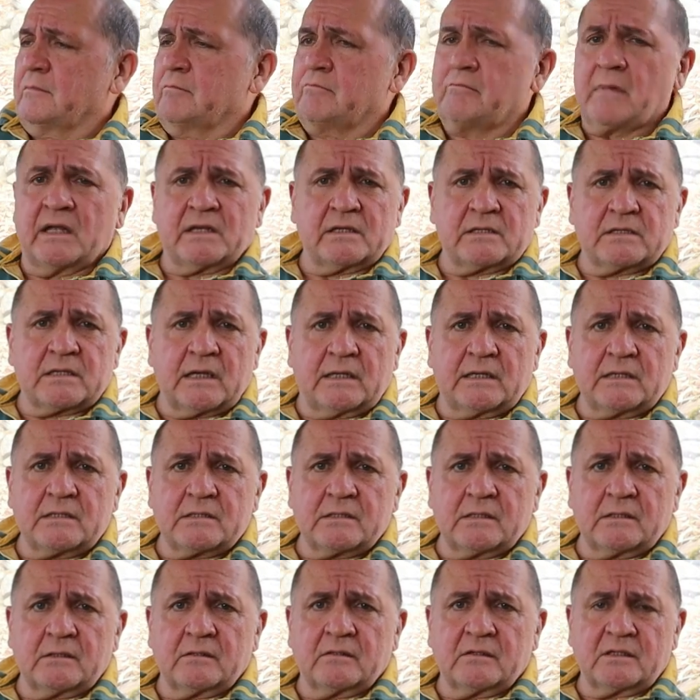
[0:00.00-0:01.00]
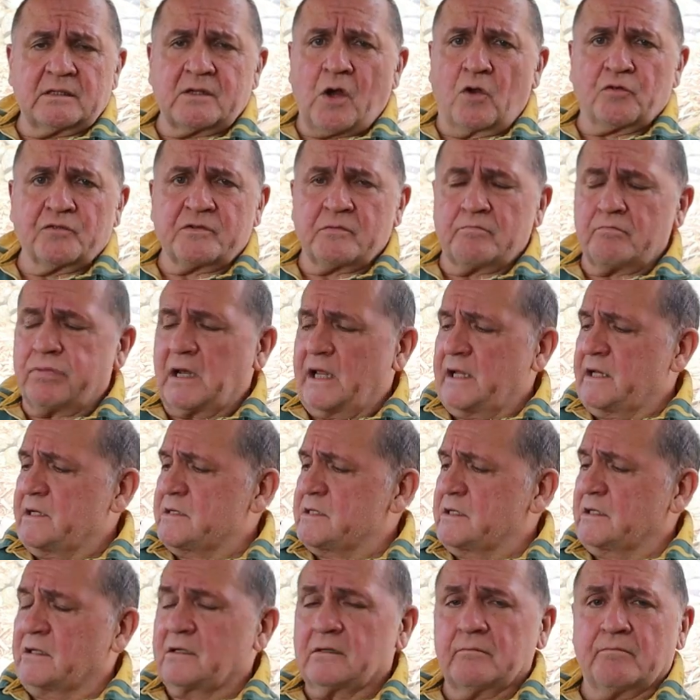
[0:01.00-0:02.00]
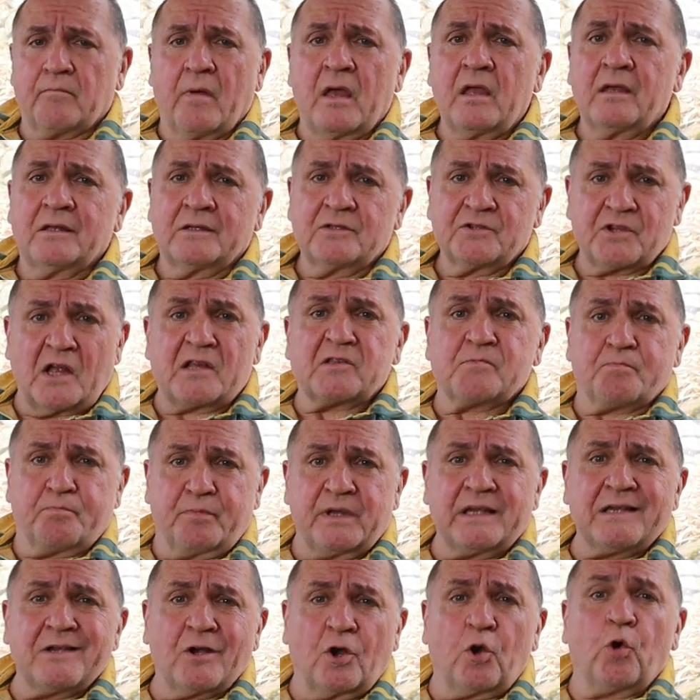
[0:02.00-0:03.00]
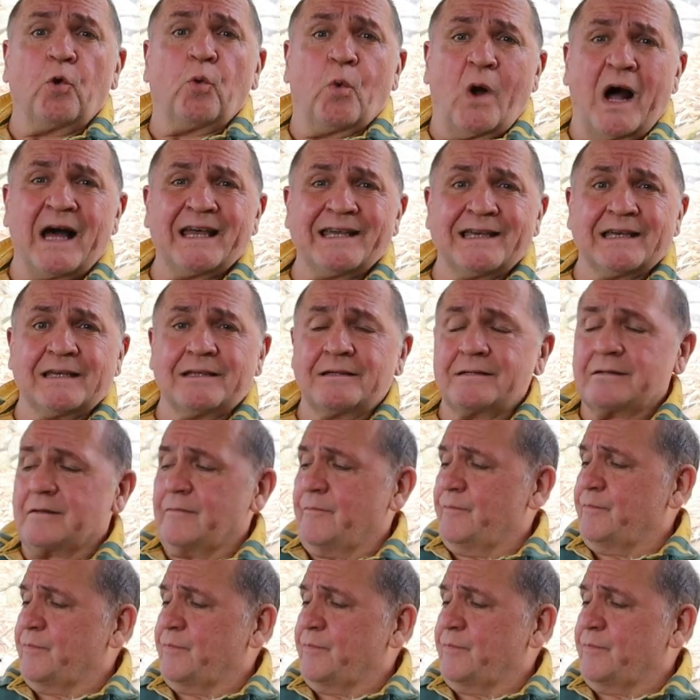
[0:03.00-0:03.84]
meditating, contemplating, just being quiet.